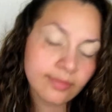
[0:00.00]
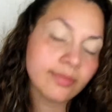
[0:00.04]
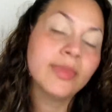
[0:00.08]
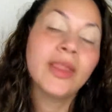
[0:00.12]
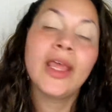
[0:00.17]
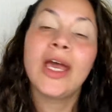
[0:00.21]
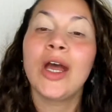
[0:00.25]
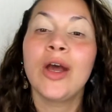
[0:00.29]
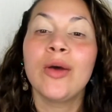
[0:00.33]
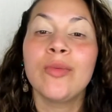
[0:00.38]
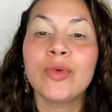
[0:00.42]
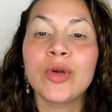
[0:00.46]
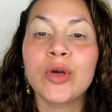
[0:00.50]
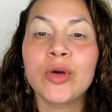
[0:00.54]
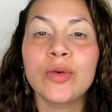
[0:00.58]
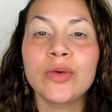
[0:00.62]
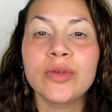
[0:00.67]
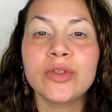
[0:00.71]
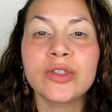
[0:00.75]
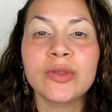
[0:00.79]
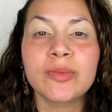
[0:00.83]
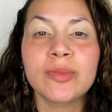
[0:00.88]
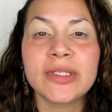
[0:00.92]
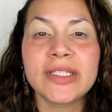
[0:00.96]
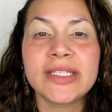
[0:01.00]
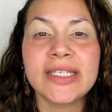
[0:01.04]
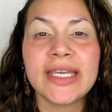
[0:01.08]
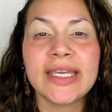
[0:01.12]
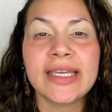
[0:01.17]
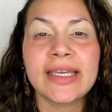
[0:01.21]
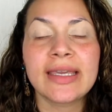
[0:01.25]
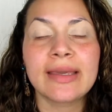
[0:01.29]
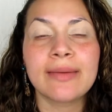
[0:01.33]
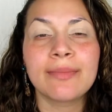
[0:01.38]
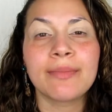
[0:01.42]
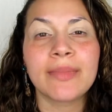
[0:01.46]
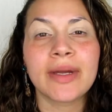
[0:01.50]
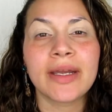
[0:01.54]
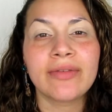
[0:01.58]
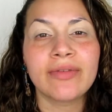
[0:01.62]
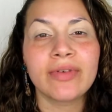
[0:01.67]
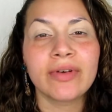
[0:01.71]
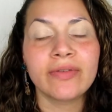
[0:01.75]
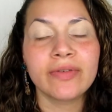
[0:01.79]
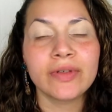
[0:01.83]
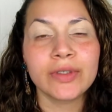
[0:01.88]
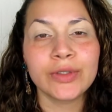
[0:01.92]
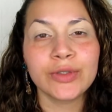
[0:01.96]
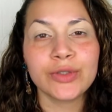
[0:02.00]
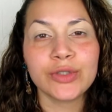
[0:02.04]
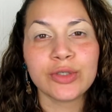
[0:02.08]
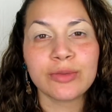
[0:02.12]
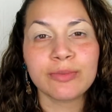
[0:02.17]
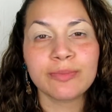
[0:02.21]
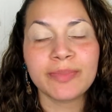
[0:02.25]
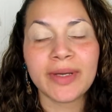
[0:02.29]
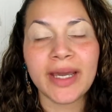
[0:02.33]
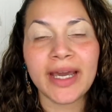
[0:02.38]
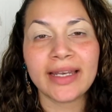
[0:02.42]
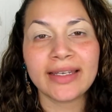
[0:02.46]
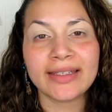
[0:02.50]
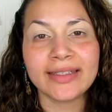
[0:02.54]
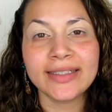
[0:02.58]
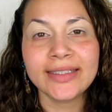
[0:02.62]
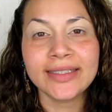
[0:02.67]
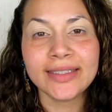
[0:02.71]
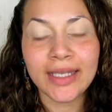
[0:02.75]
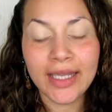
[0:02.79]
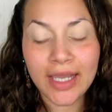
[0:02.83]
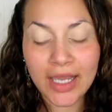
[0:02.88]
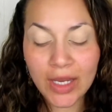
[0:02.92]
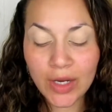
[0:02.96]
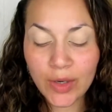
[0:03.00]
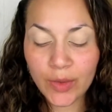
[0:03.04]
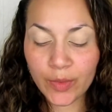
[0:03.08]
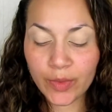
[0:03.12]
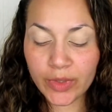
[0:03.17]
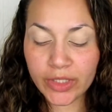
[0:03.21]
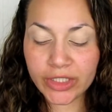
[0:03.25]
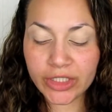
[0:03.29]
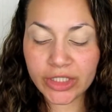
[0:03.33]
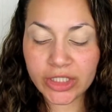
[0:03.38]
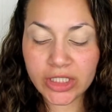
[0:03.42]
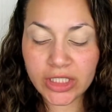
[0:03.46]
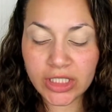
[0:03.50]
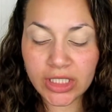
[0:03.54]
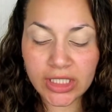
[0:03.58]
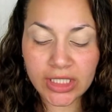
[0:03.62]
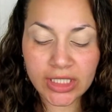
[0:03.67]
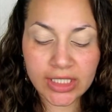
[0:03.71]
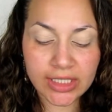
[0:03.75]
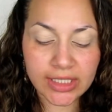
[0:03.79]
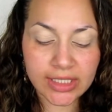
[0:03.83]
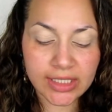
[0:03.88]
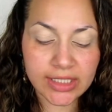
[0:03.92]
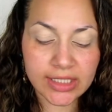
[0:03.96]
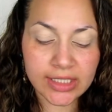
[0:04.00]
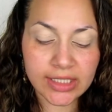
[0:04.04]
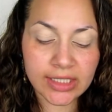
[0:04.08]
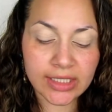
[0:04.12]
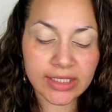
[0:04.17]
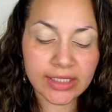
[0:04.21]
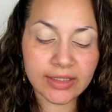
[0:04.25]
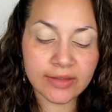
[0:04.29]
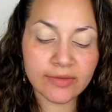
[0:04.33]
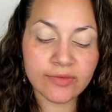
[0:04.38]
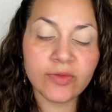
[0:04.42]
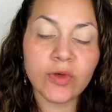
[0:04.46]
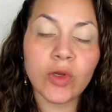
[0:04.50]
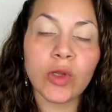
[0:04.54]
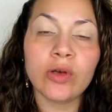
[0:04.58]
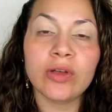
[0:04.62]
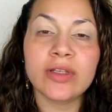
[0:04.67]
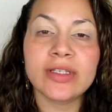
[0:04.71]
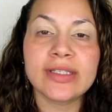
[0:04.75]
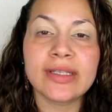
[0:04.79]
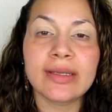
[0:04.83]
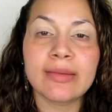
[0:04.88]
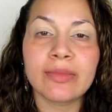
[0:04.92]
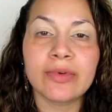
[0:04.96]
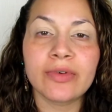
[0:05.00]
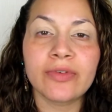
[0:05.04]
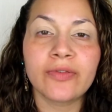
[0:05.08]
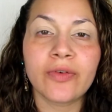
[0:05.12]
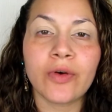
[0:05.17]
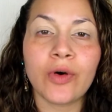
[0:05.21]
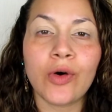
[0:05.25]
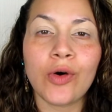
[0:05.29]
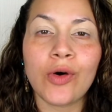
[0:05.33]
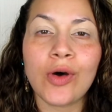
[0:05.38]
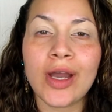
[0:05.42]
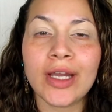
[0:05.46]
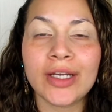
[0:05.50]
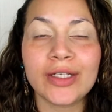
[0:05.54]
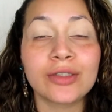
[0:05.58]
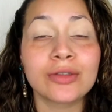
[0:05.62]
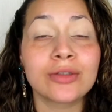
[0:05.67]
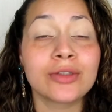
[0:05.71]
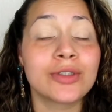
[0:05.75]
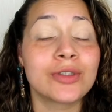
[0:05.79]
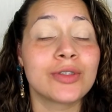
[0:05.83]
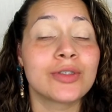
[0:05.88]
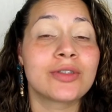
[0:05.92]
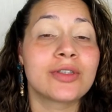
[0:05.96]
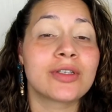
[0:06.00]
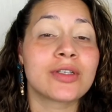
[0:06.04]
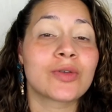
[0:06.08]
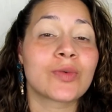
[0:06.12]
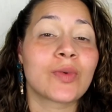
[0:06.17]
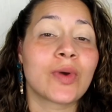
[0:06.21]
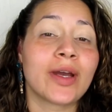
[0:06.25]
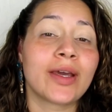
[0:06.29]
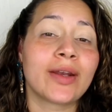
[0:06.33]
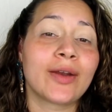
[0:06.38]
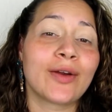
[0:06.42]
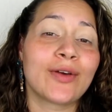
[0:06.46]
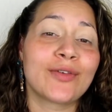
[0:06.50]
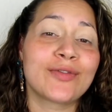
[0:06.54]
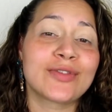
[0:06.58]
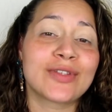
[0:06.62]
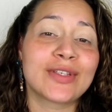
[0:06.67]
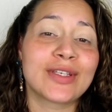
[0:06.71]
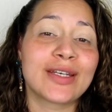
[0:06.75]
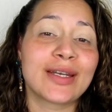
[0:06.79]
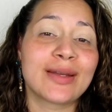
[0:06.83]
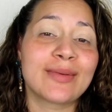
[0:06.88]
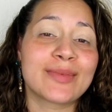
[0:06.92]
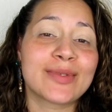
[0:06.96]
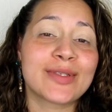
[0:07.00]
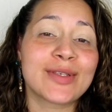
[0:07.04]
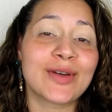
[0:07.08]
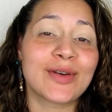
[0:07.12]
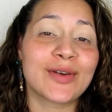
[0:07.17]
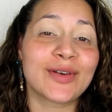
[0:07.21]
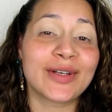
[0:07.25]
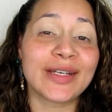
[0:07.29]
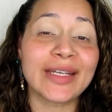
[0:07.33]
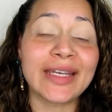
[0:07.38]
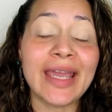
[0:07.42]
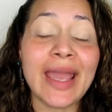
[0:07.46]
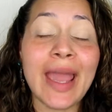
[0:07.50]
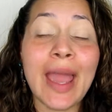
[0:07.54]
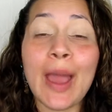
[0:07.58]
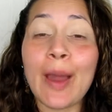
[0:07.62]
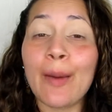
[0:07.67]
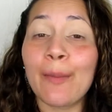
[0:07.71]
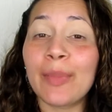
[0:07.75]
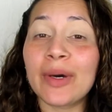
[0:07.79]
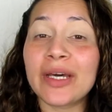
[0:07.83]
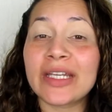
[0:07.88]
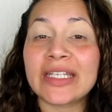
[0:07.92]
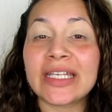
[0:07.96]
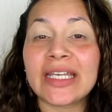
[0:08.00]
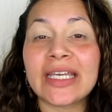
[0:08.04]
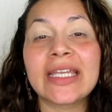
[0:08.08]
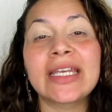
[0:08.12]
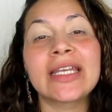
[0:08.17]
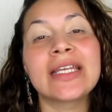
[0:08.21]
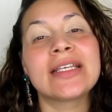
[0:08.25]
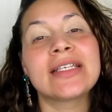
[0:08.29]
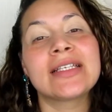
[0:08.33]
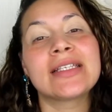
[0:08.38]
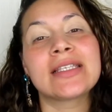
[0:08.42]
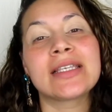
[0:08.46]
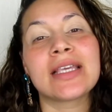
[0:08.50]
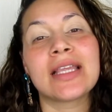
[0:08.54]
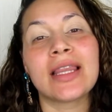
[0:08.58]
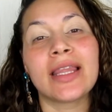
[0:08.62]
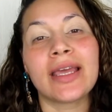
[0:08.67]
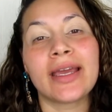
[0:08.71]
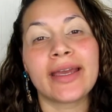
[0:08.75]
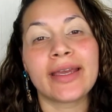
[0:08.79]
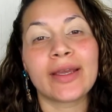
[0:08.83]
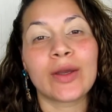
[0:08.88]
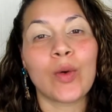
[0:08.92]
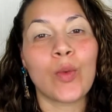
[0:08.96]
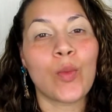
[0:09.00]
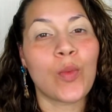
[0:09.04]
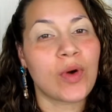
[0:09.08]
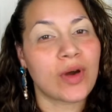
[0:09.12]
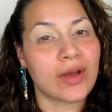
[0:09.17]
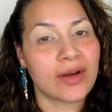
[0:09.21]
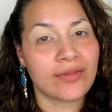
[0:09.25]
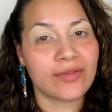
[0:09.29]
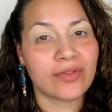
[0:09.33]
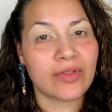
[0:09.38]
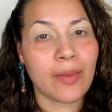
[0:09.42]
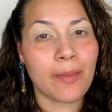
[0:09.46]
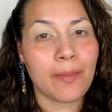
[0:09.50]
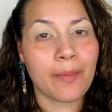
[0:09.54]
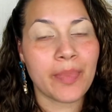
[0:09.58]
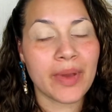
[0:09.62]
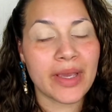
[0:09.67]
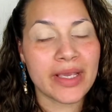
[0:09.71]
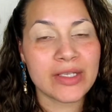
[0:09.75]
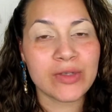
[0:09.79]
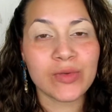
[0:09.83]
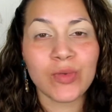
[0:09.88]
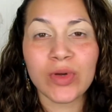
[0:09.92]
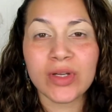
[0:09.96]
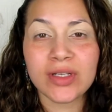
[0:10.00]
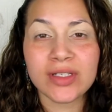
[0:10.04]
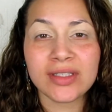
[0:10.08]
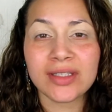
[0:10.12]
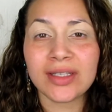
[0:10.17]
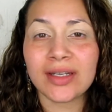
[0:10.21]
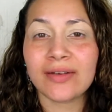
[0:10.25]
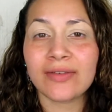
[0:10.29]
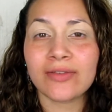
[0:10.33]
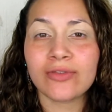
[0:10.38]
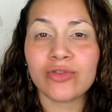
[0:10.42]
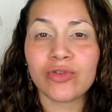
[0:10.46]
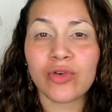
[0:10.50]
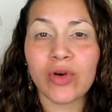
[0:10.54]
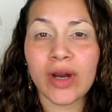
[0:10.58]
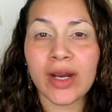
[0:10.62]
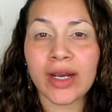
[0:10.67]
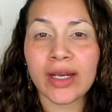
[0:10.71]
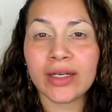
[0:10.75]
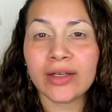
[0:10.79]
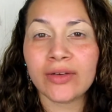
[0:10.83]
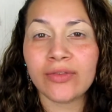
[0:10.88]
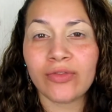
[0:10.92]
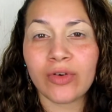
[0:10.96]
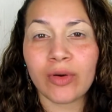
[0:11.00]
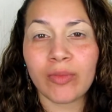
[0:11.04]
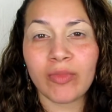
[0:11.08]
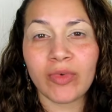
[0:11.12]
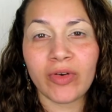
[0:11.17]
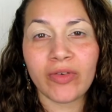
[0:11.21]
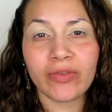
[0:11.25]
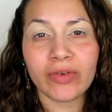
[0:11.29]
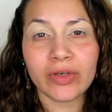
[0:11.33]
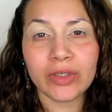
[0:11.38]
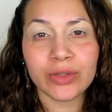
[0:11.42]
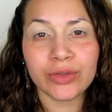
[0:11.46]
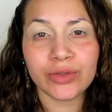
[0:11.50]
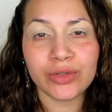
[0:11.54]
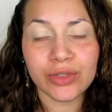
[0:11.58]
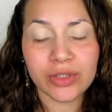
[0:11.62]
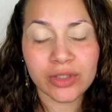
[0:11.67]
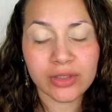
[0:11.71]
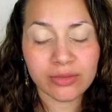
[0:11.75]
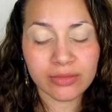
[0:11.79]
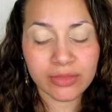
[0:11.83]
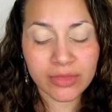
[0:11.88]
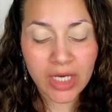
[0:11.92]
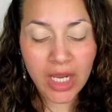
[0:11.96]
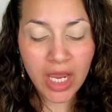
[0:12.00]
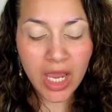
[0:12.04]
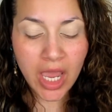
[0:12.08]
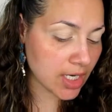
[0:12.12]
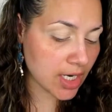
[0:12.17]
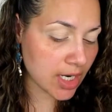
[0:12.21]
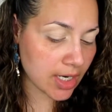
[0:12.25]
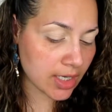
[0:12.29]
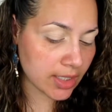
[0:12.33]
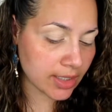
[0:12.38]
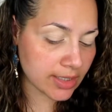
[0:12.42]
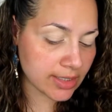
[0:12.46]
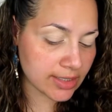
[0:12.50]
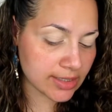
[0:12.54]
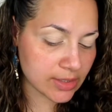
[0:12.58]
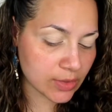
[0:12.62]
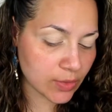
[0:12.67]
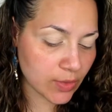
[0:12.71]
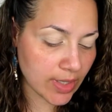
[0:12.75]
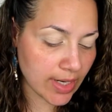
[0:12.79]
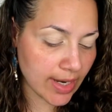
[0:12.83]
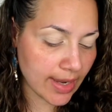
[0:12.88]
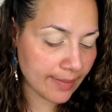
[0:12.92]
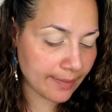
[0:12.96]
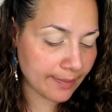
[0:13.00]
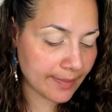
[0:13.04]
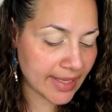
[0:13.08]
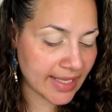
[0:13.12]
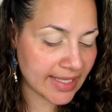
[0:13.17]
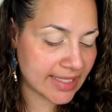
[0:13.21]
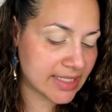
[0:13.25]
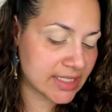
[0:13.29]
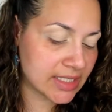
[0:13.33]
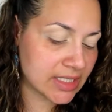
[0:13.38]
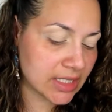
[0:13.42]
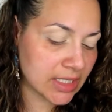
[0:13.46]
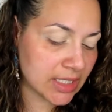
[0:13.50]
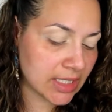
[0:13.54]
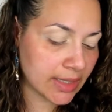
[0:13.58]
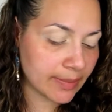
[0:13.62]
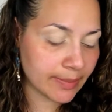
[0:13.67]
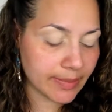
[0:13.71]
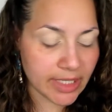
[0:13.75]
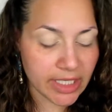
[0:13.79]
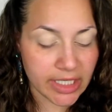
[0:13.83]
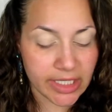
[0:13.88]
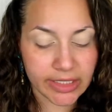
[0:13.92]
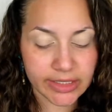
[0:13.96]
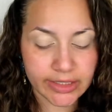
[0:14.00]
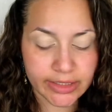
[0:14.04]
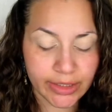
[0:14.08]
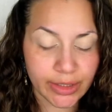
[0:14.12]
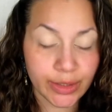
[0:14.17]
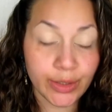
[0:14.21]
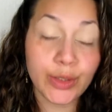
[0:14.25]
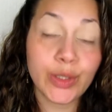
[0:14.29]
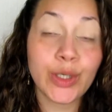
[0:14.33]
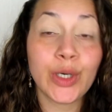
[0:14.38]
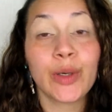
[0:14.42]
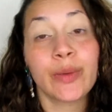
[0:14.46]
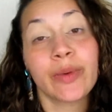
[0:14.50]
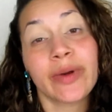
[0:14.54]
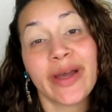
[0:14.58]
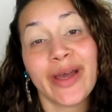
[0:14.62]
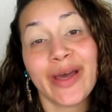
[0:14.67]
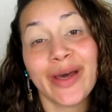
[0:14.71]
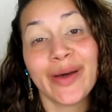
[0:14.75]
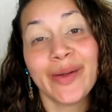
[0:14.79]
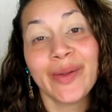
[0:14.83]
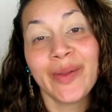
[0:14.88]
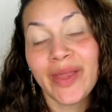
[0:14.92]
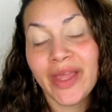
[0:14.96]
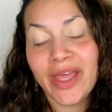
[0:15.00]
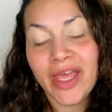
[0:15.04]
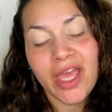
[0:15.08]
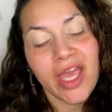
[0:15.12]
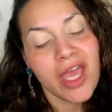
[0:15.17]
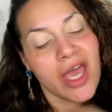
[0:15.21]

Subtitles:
Now I'm going to be taking my Revolution palette, which is the Flawless No. 4. I do use this quite often, I'm sorry, but it is like one of the best ones that I've tried from Revolution. It's quite messy, but oh well.